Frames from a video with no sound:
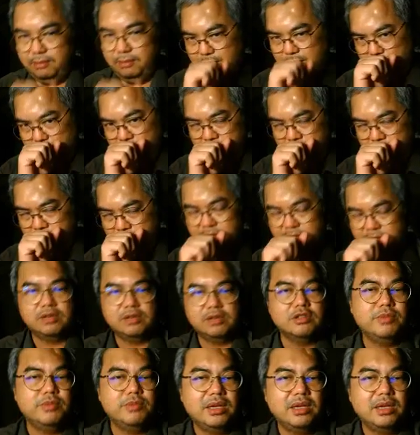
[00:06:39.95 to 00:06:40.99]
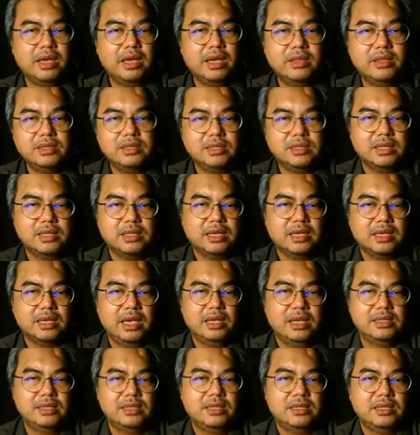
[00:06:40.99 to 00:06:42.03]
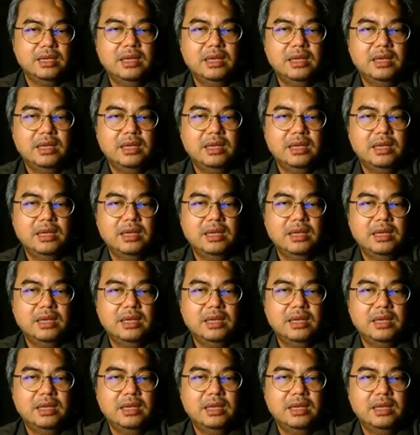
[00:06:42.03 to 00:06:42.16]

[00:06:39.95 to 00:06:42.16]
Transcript: Excuse me. And this is the case,